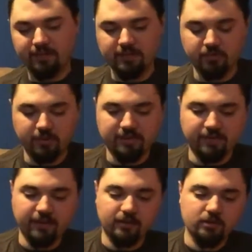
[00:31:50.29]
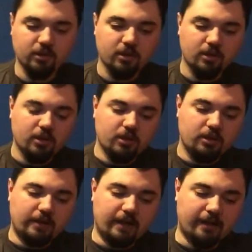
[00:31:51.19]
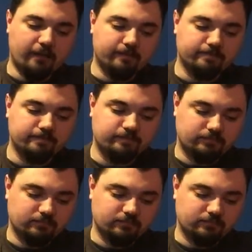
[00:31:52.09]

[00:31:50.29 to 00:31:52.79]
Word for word: I think that's what he said. Um,